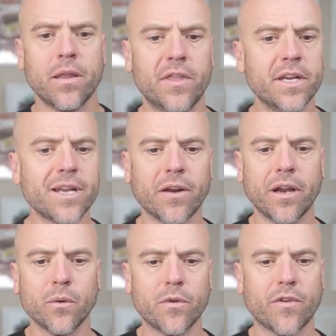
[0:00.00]
Then down
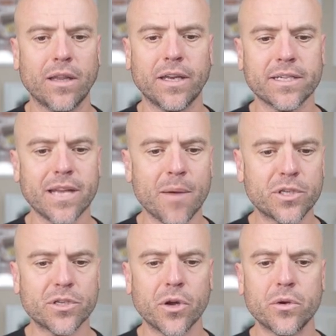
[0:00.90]
here, we've got latest
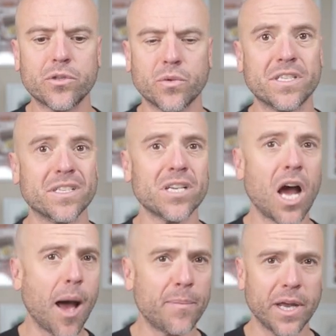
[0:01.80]
episodes, recent
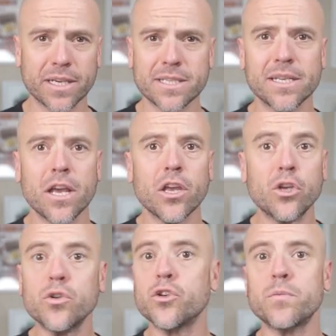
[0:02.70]
topics,
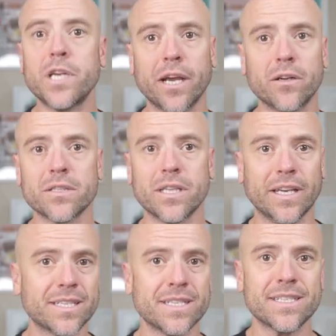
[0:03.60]
YouTube channels,
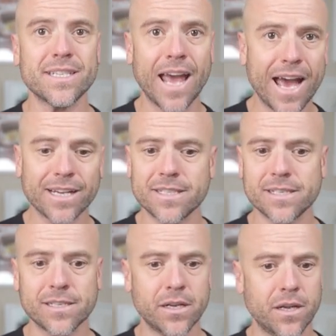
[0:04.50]
links and
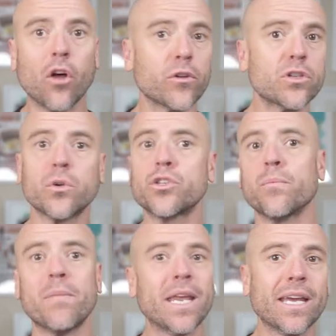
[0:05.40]
stats, all their social
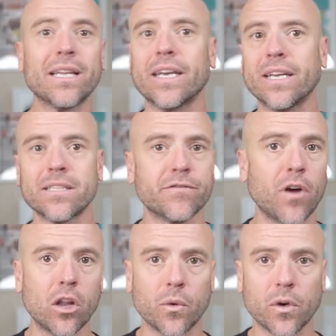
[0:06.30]
media links and
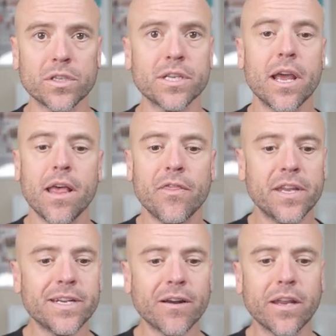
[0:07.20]
followers.
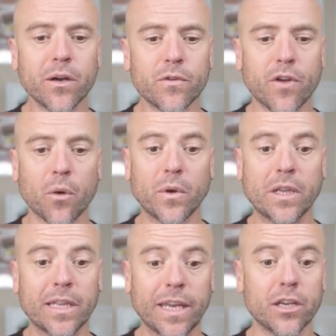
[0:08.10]
Then down here, we've got
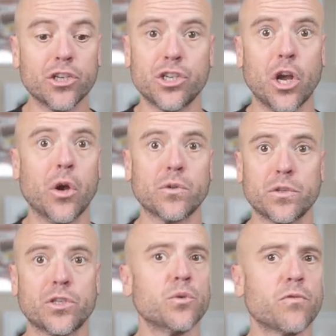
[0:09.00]
related shows,
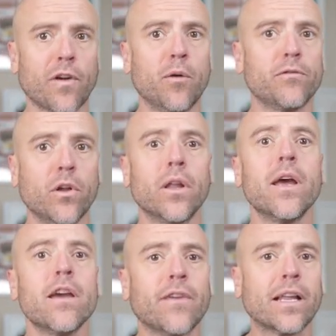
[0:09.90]
which is super helpful.
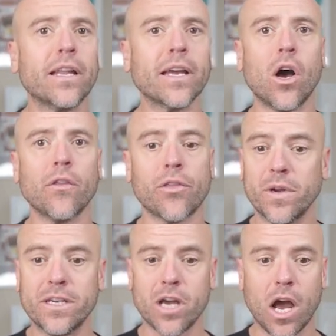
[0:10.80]
If I click on the
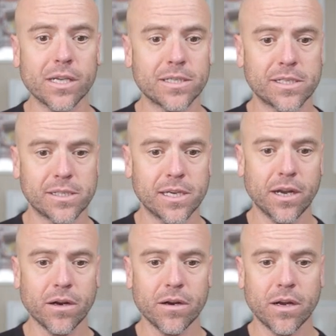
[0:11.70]
3 dots
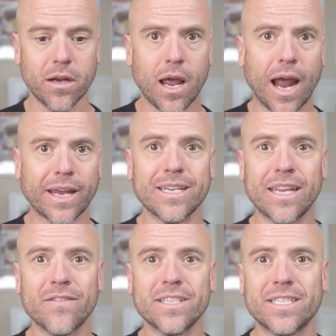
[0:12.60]
here, I can
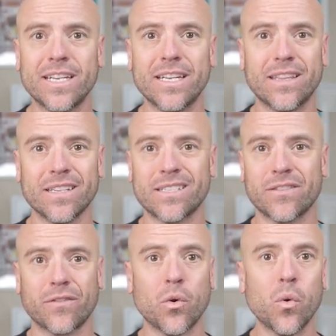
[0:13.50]
even see
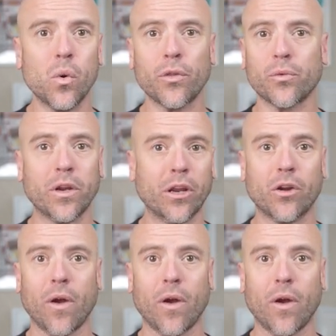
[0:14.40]
this cool 3D